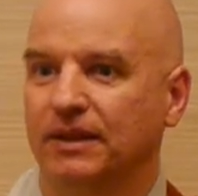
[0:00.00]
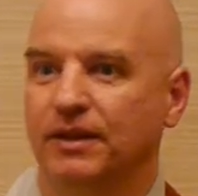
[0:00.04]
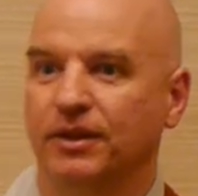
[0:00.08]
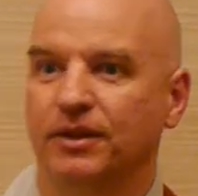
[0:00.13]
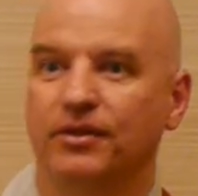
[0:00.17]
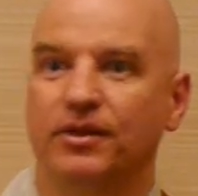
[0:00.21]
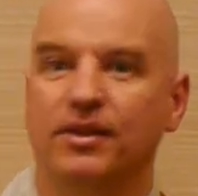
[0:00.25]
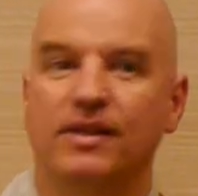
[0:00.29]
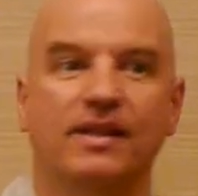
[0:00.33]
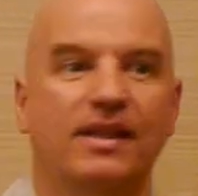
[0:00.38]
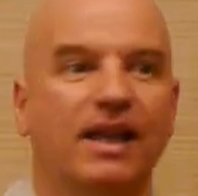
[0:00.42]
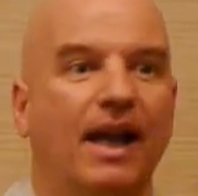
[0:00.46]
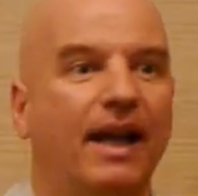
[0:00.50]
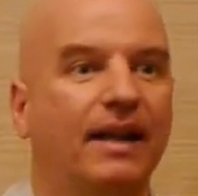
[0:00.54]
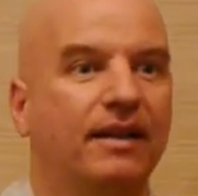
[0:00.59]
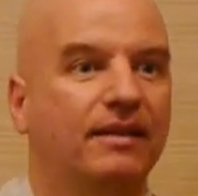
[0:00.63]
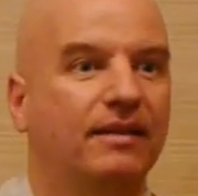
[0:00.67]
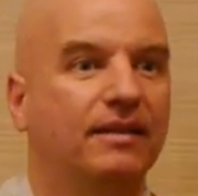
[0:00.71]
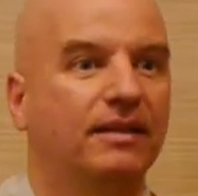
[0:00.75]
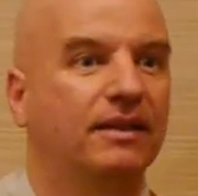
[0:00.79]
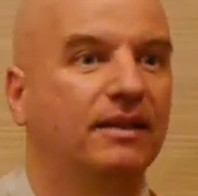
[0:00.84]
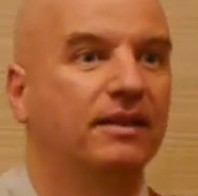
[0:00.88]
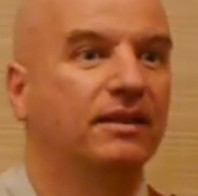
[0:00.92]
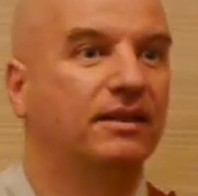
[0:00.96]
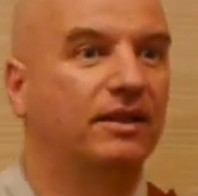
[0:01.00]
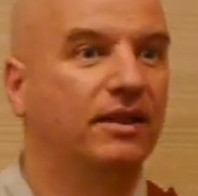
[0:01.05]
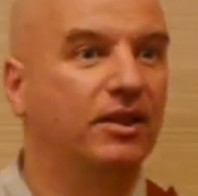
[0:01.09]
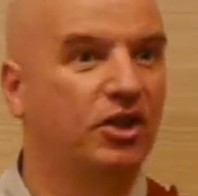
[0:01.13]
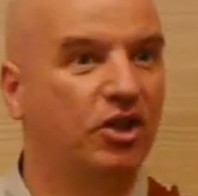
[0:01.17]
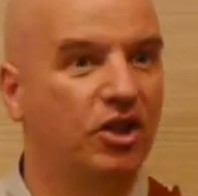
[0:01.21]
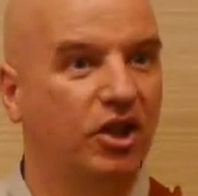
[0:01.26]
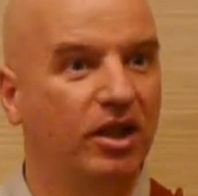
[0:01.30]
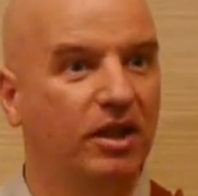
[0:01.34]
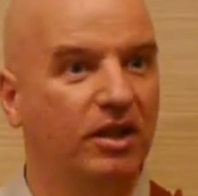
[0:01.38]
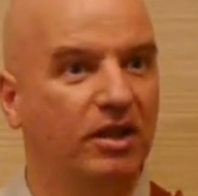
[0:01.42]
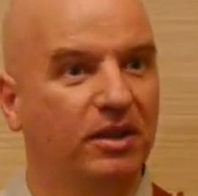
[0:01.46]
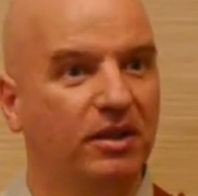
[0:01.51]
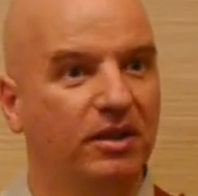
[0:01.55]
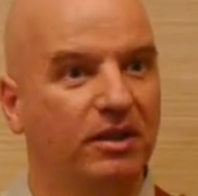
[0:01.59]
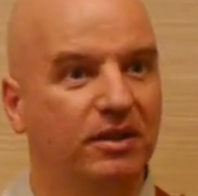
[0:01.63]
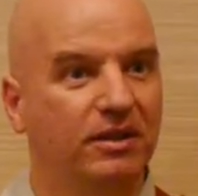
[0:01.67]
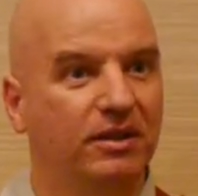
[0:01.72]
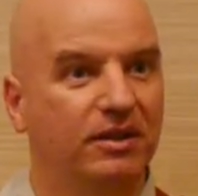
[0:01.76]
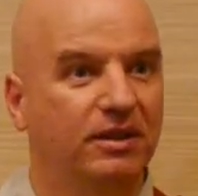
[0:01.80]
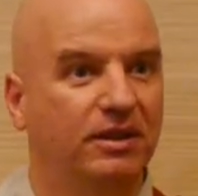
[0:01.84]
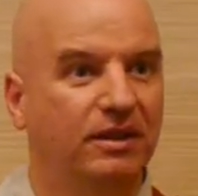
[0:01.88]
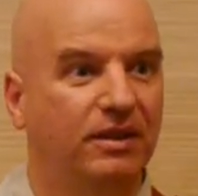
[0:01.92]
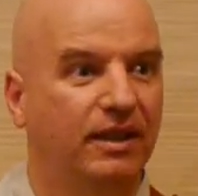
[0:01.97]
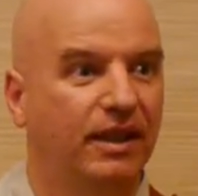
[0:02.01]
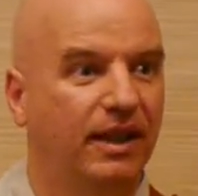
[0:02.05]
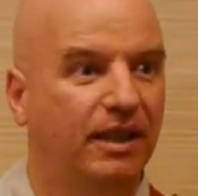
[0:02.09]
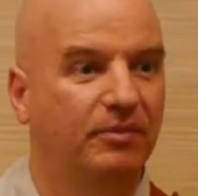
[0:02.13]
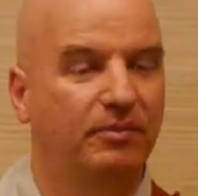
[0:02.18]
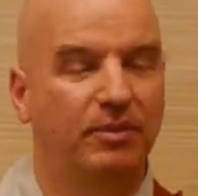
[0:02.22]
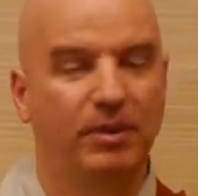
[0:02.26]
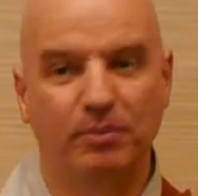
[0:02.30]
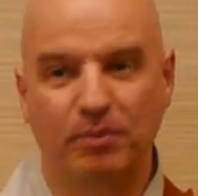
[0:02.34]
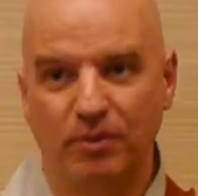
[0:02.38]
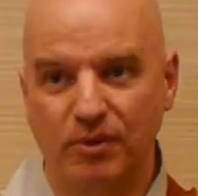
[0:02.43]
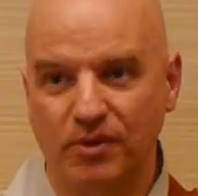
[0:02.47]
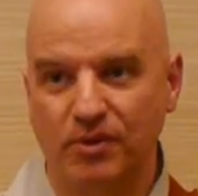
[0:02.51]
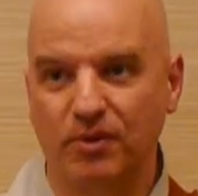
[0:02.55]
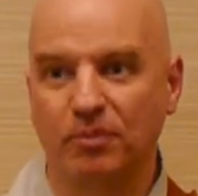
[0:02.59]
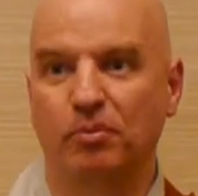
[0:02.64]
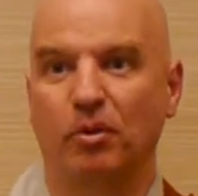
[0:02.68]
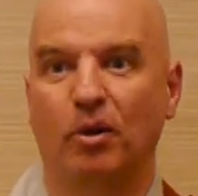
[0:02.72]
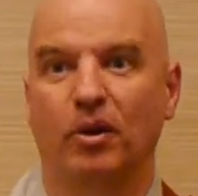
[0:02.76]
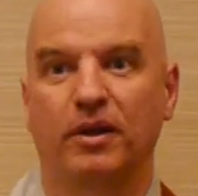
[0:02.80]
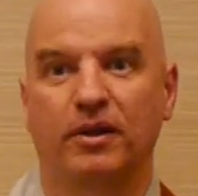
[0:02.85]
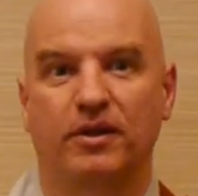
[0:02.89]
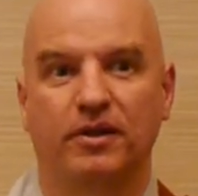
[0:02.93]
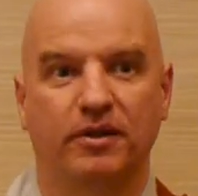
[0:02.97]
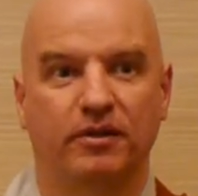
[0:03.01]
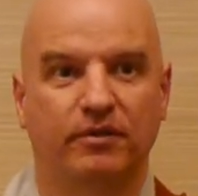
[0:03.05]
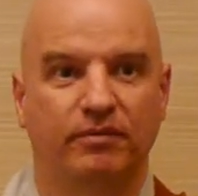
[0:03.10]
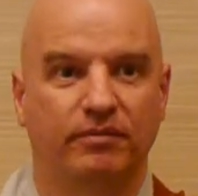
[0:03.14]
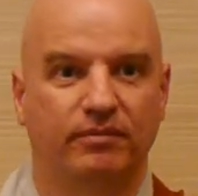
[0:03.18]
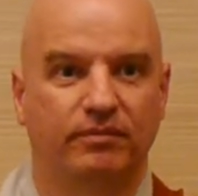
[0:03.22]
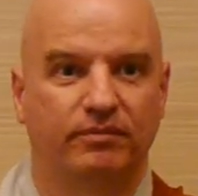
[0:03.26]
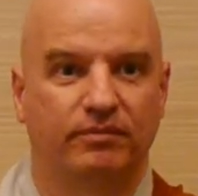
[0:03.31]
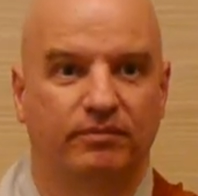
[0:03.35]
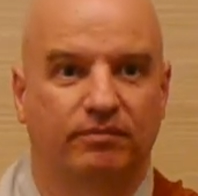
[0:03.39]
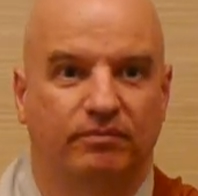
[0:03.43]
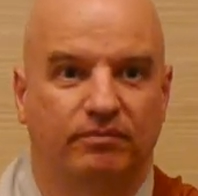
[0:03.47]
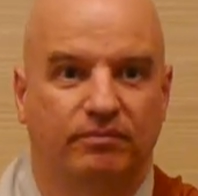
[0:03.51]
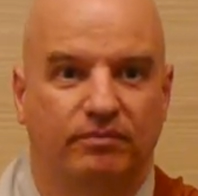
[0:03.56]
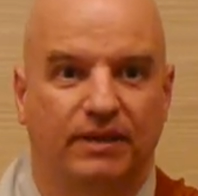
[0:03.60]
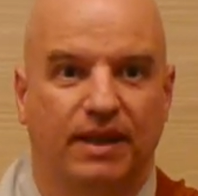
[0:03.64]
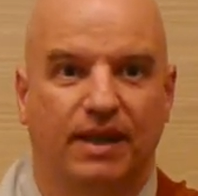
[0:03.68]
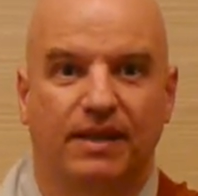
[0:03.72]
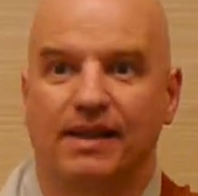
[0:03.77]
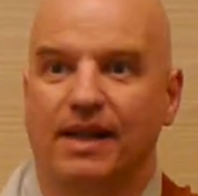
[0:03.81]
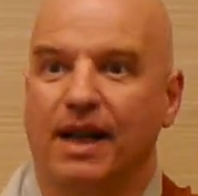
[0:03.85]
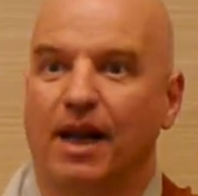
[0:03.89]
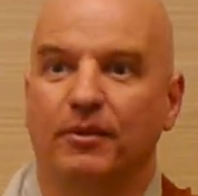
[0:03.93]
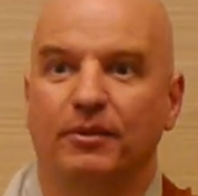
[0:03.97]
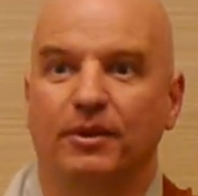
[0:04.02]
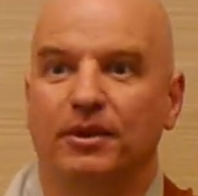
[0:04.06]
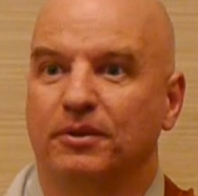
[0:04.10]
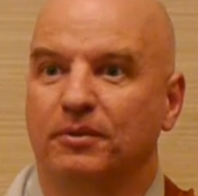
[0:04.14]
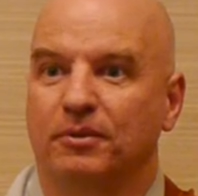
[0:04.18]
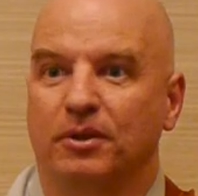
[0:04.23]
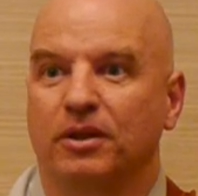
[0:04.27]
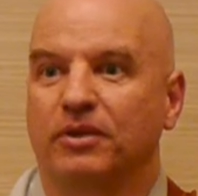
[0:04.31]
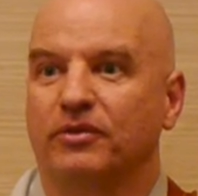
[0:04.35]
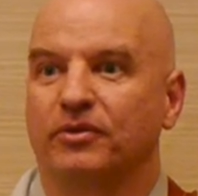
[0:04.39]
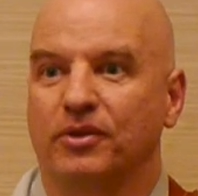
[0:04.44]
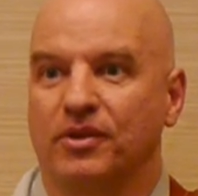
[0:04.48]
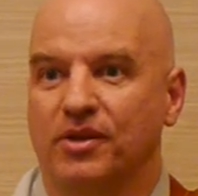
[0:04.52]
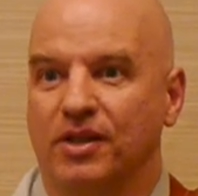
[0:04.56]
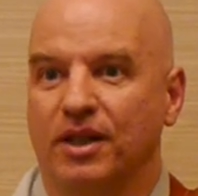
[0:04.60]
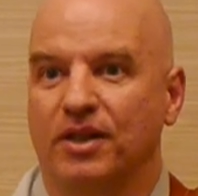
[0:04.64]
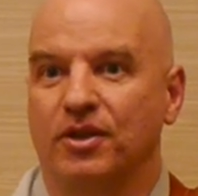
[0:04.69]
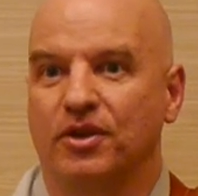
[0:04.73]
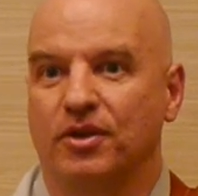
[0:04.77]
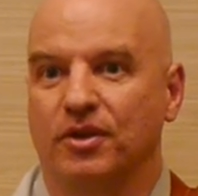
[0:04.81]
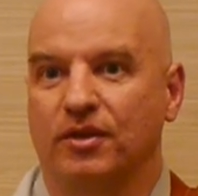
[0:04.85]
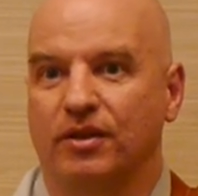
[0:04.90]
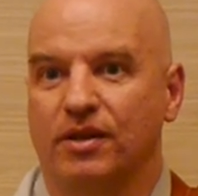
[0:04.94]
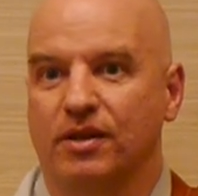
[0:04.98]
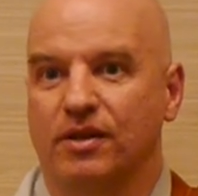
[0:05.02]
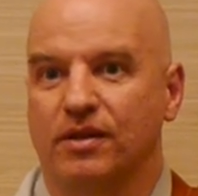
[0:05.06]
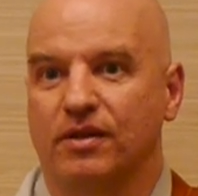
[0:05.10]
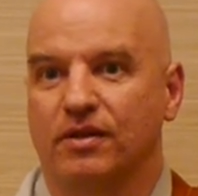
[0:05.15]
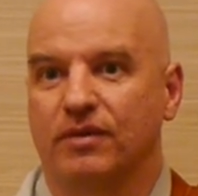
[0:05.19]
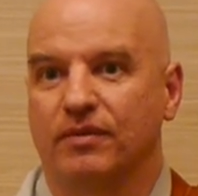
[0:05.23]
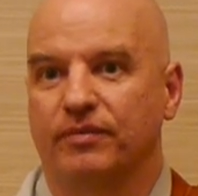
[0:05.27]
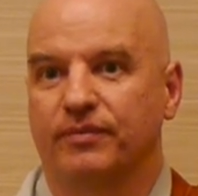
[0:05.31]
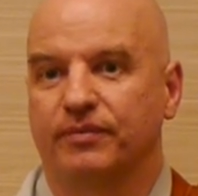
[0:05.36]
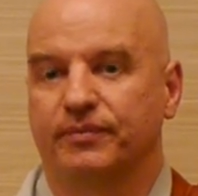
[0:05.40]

You recite teaching and people support you. That's how it worked for centuries.